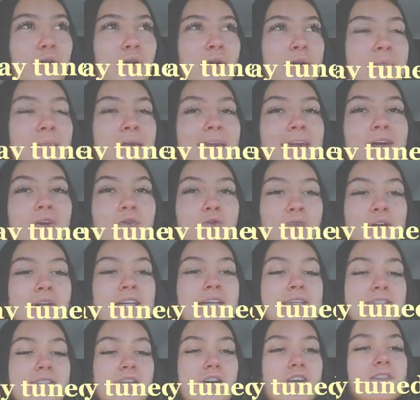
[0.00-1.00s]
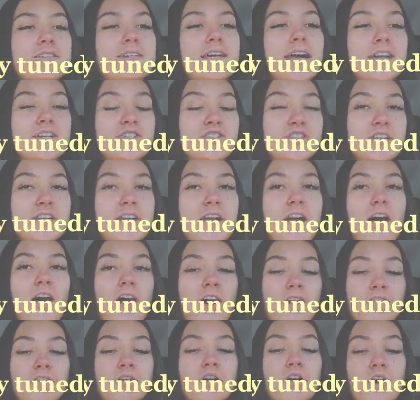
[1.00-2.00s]
want to make Courtney's Kardashian
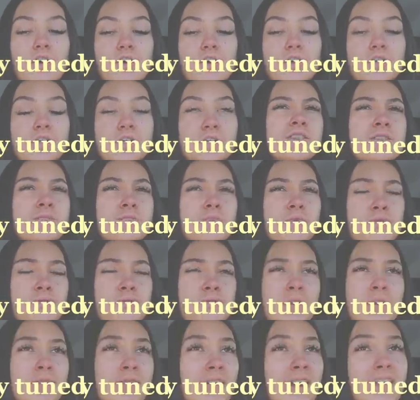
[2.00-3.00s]
avocado smoothie